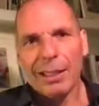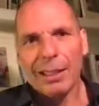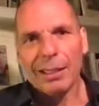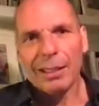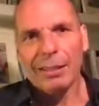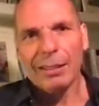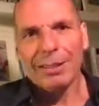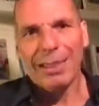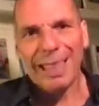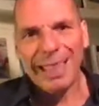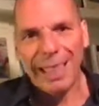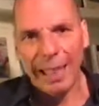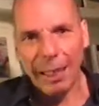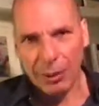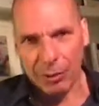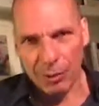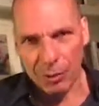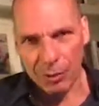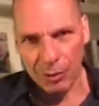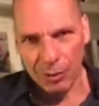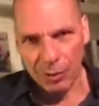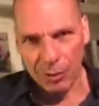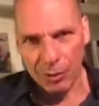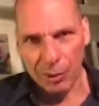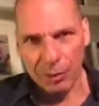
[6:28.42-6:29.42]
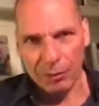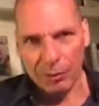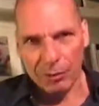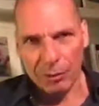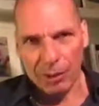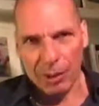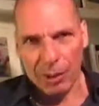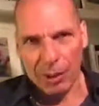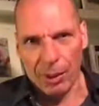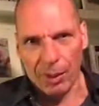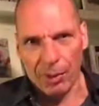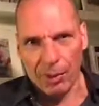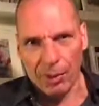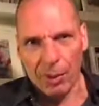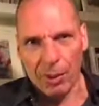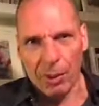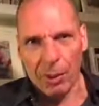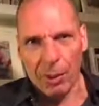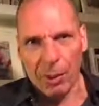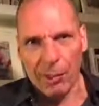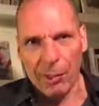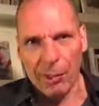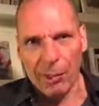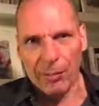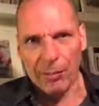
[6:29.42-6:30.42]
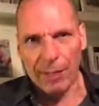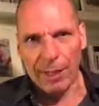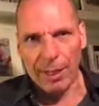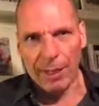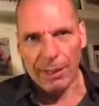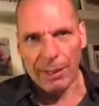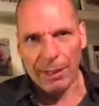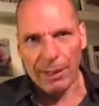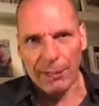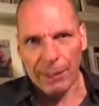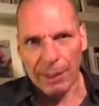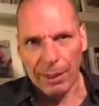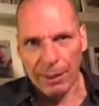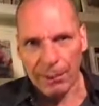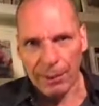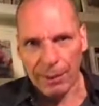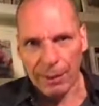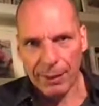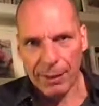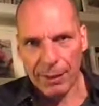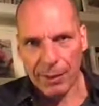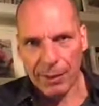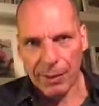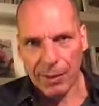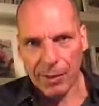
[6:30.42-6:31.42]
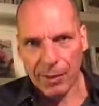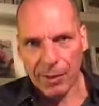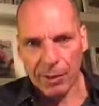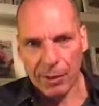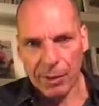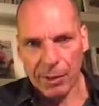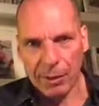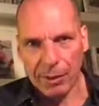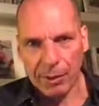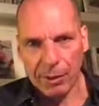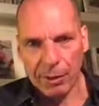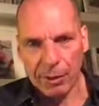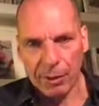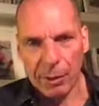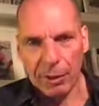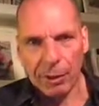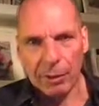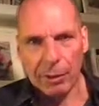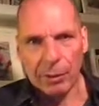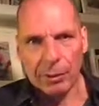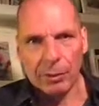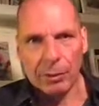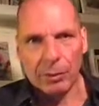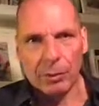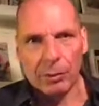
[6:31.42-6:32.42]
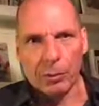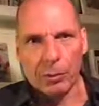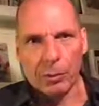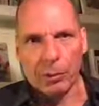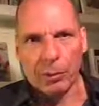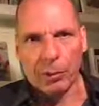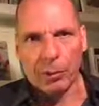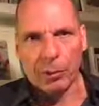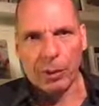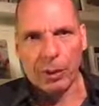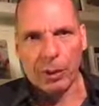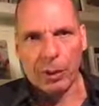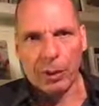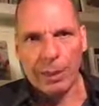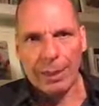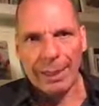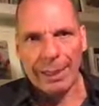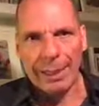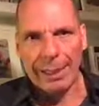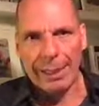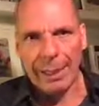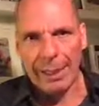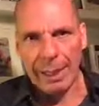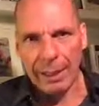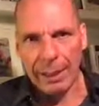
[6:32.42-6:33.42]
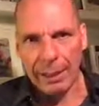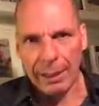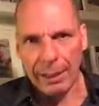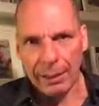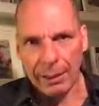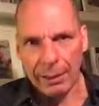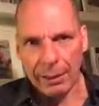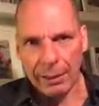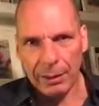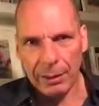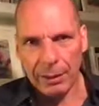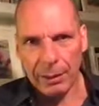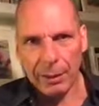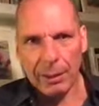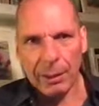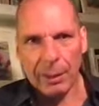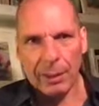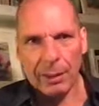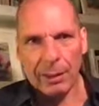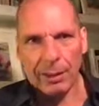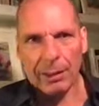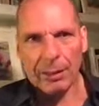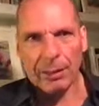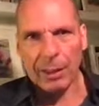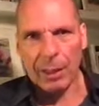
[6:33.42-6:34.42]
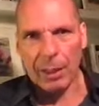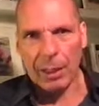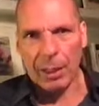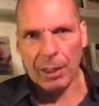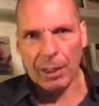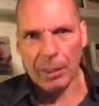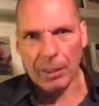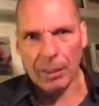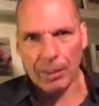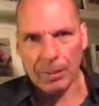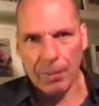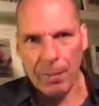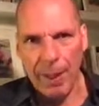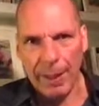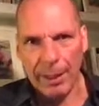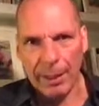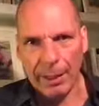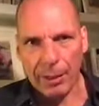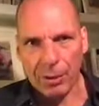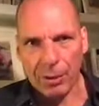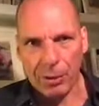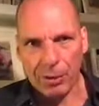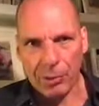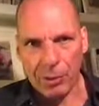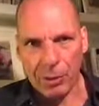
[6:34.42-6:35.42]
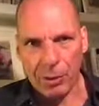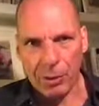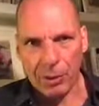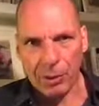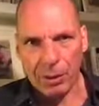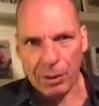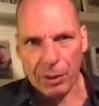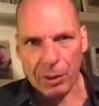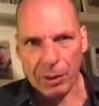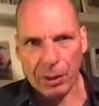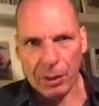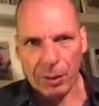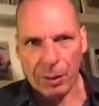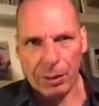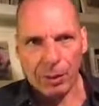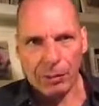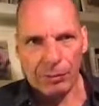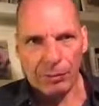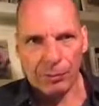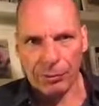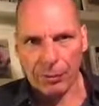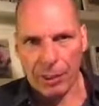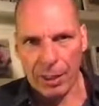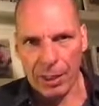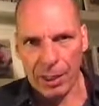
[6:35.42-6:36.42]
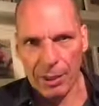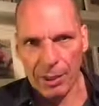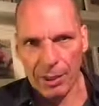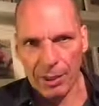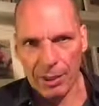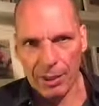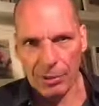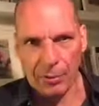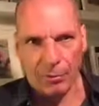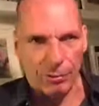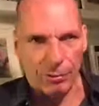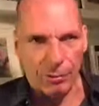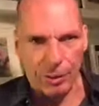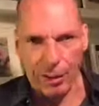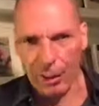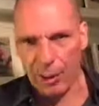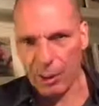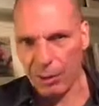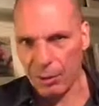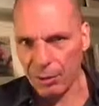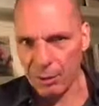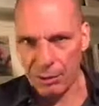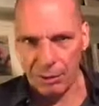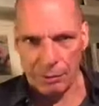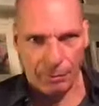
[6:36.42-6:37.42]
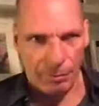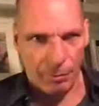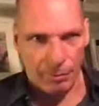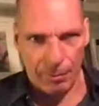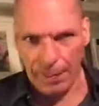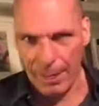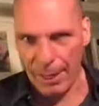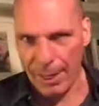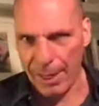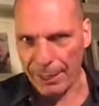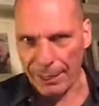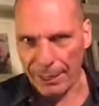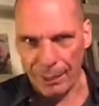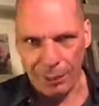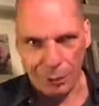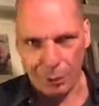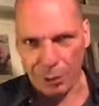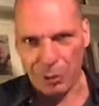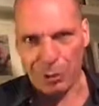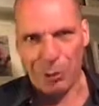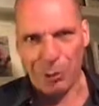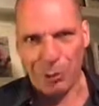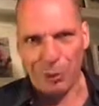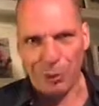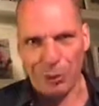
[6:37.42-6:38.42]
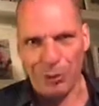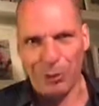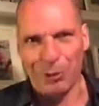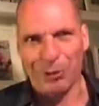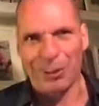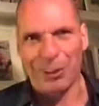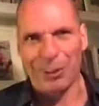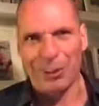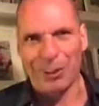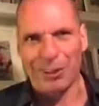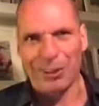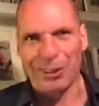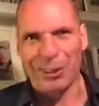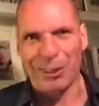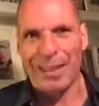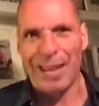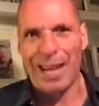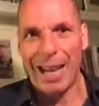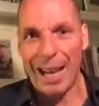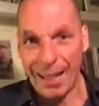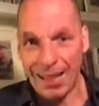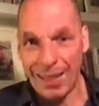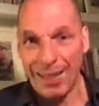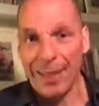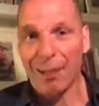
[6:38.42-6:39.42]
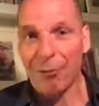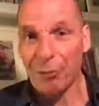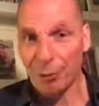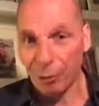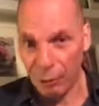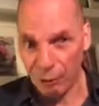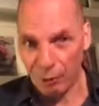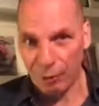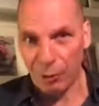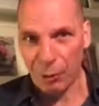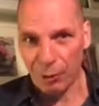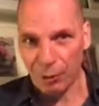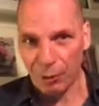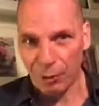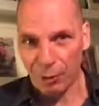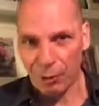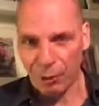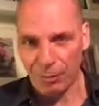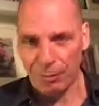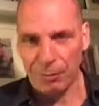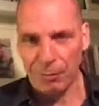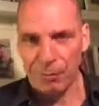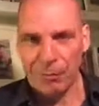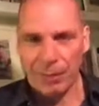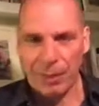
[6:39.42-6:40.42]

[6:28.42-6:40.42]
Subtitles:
Trillions of dollars were provided by the Federal Reserve to the inane, ridiculous bankers of Germany, of France, of Greece, of Japan, and so on and so forth, and therefore refloated them.